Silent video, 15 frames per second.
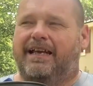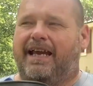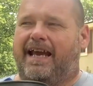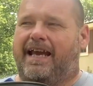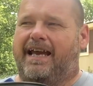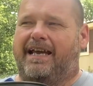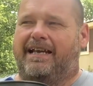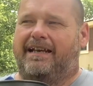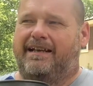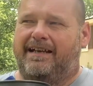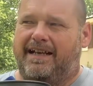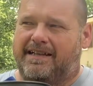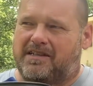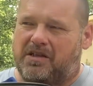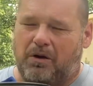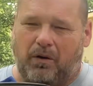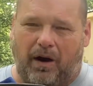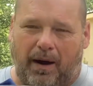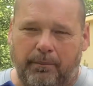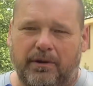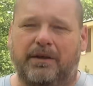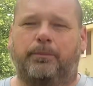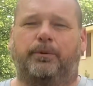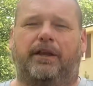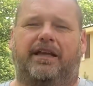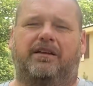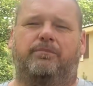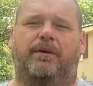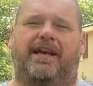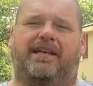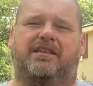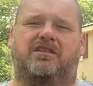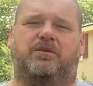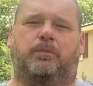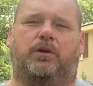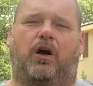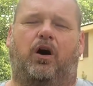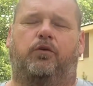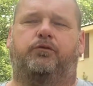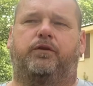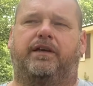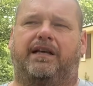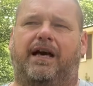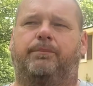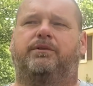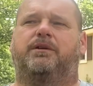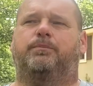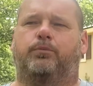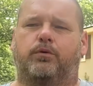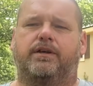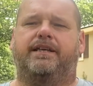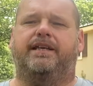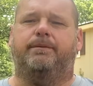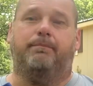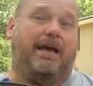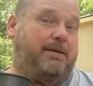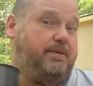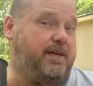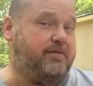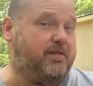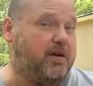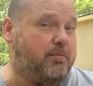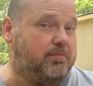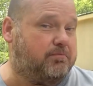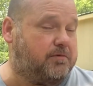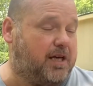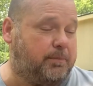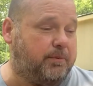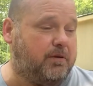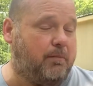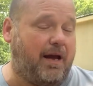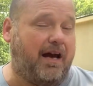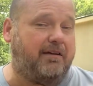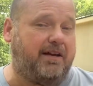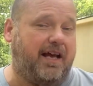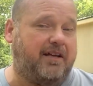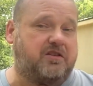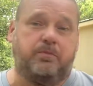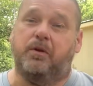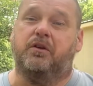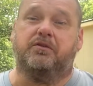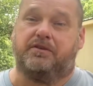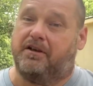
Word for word: And, and so I'm going to plan on making some coffee and I'm going to bring maybe even a couple of Mountain House meals.